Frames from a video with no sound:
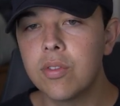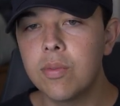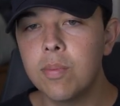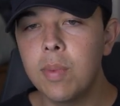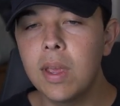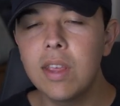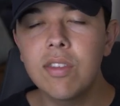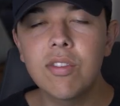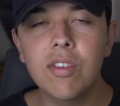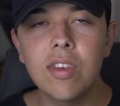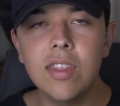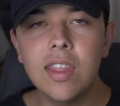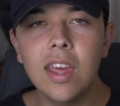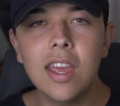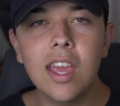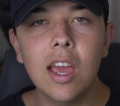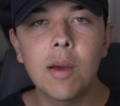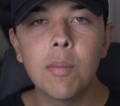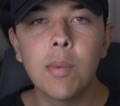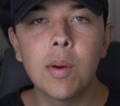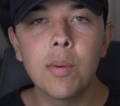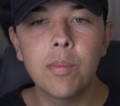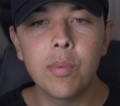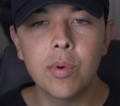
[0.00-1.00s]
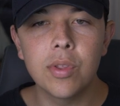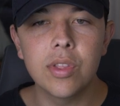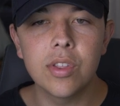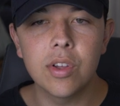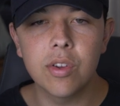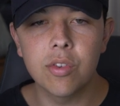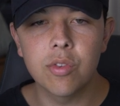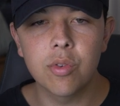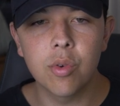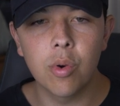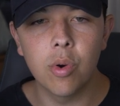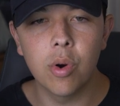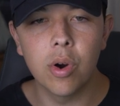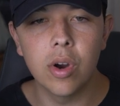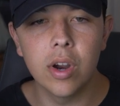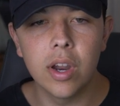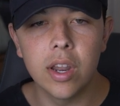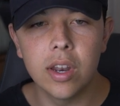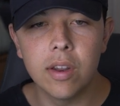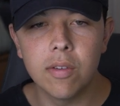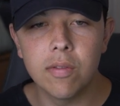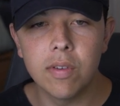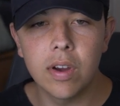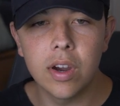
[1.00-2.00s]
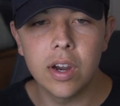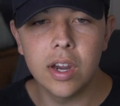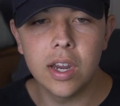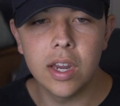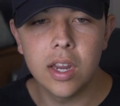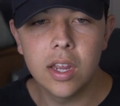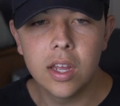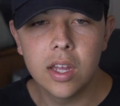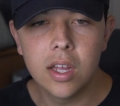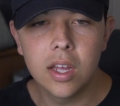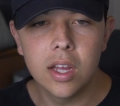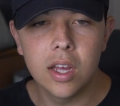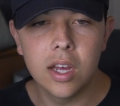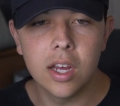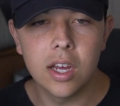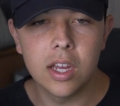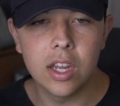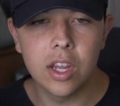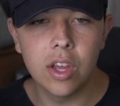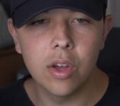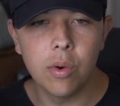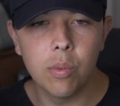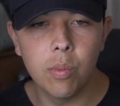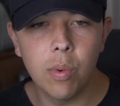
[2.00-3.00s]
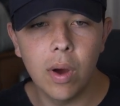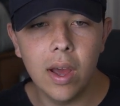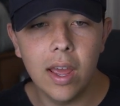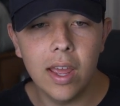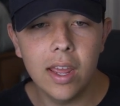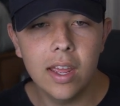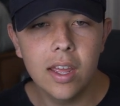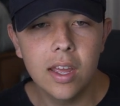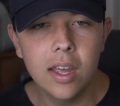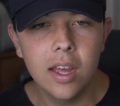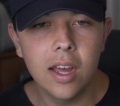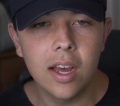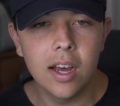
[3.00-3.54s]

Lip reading: basically they come up with their score in a very good way.